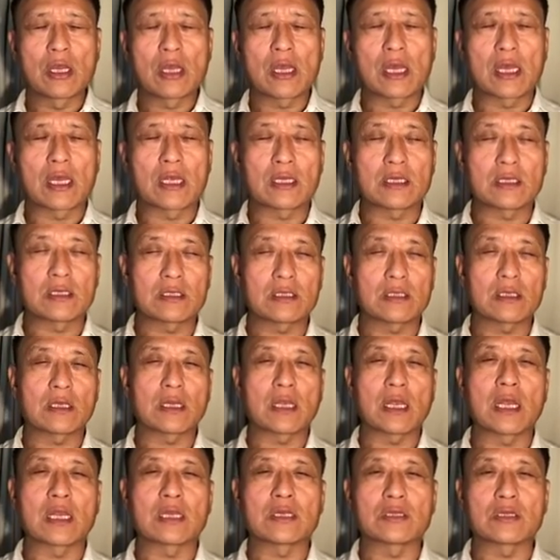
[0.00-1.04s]
and
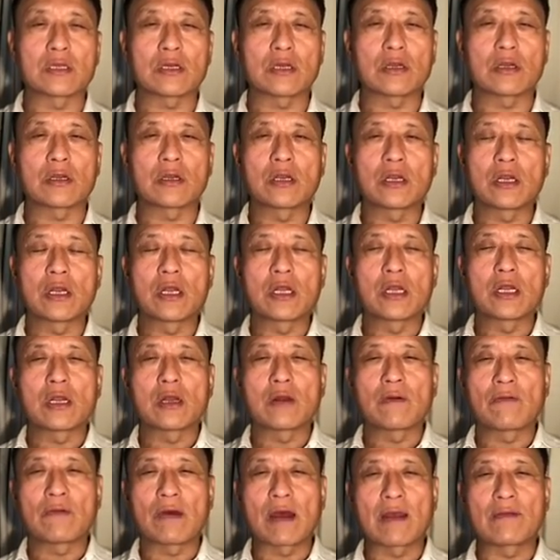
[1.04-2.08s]
enter
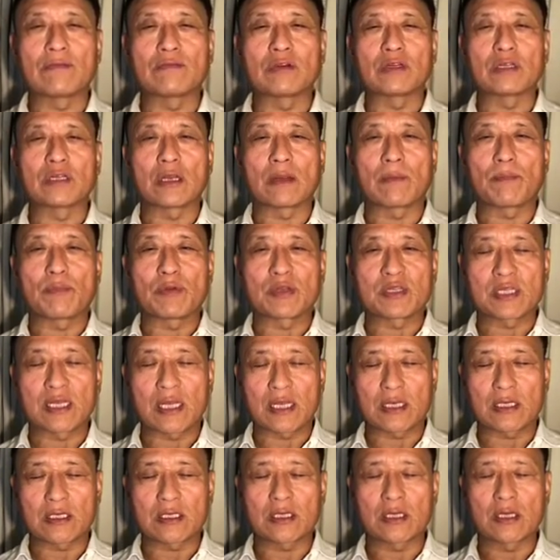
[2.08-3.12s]
5 to
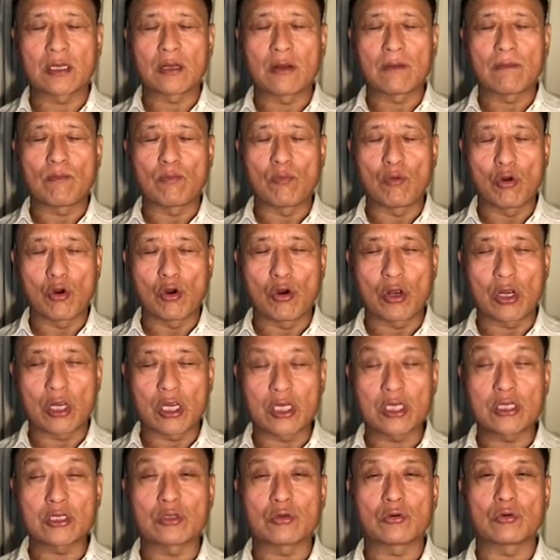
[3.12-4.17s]
10% more
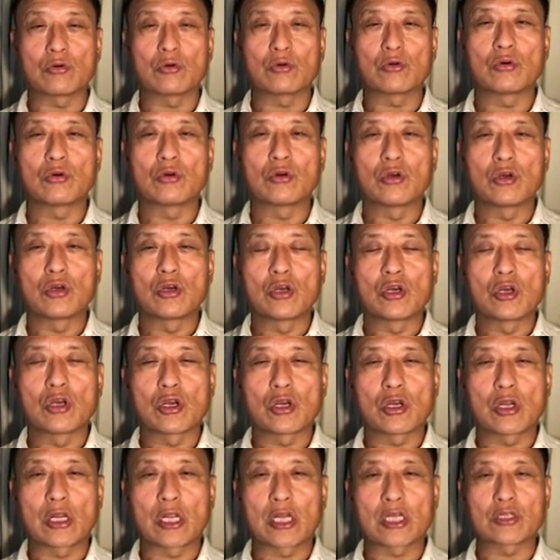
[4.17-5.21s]
into
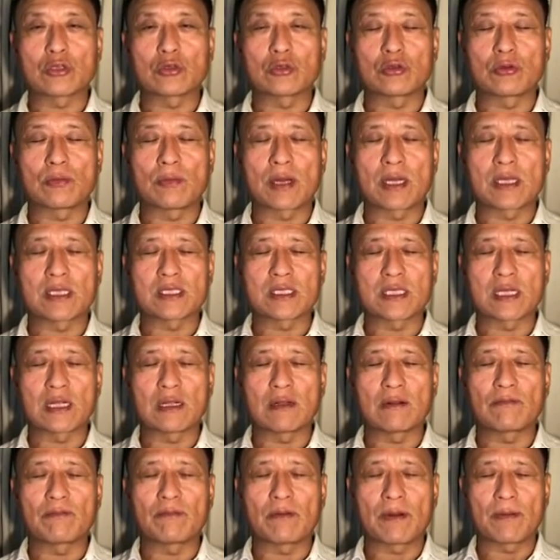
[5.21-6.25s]
connection to
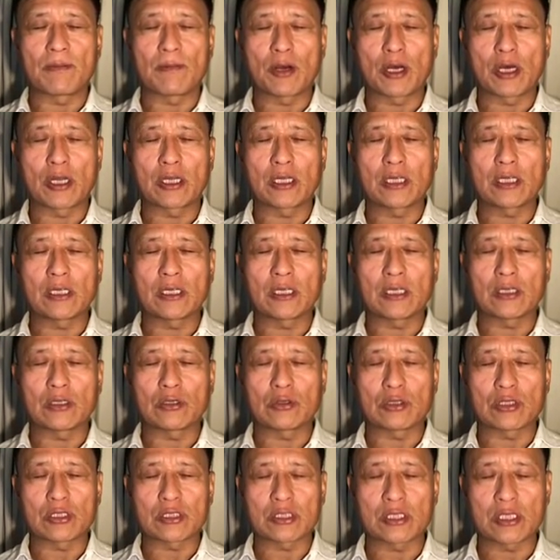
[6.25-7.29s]
myself, my body, into
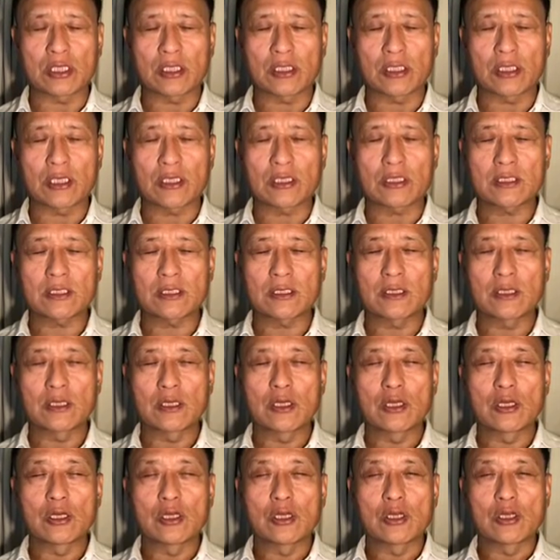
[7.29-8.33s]
the stillness,
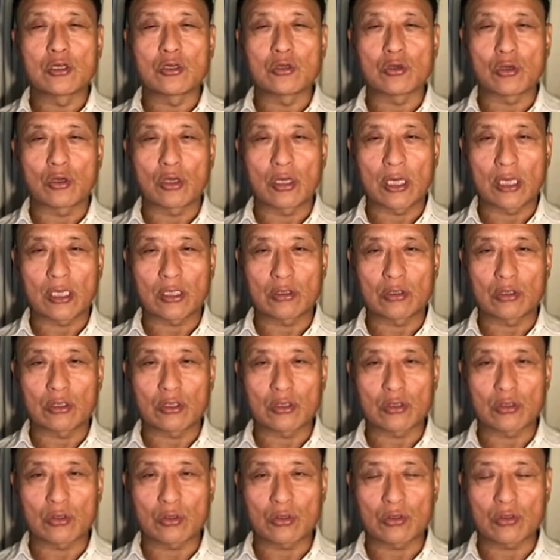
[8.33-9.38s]
to connect to the
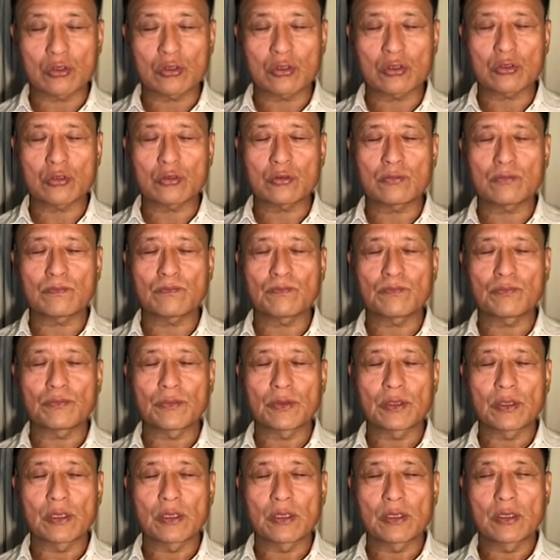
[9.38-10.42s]
source.
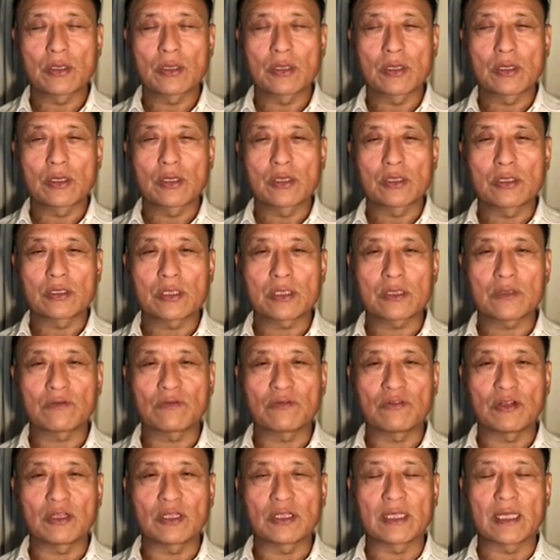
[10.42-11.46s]
Just
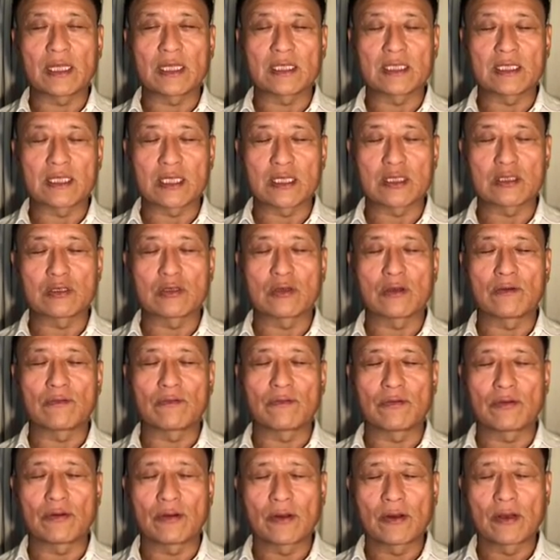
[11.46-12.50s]
feel that sense of
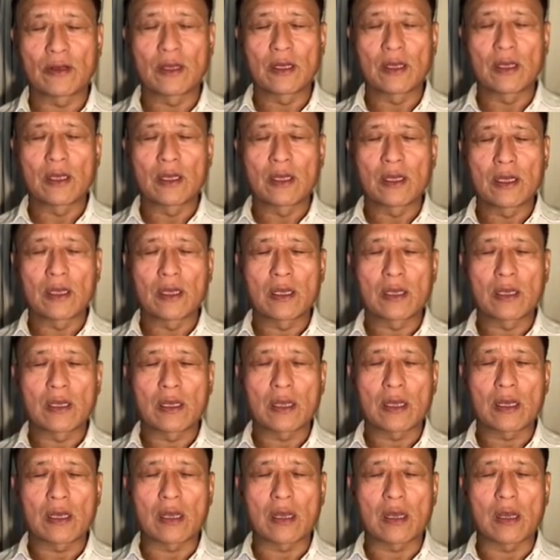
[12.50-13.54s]

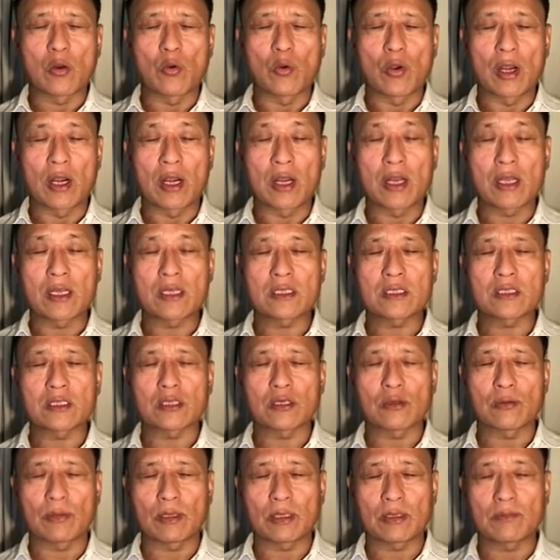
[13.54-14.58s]
awareness
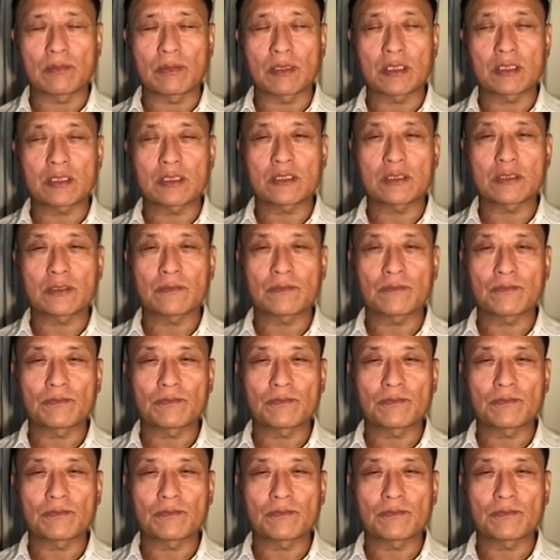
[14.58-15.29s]
commitment